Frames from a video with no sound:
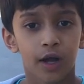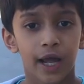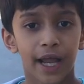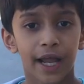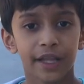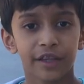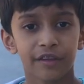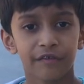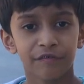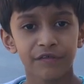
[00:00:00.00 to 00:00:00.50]

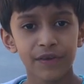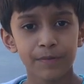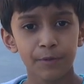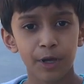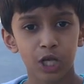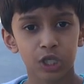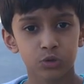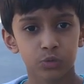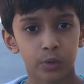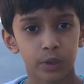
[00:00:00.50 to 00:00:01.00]
And the
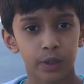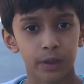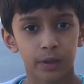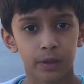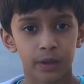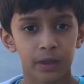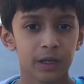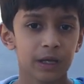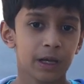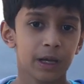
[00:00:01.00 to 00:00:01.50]
females will
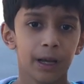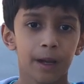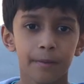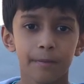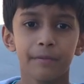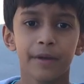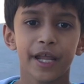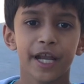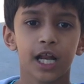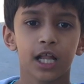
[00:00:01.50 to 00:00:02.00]

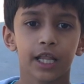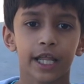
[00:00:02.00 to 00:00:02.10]
emit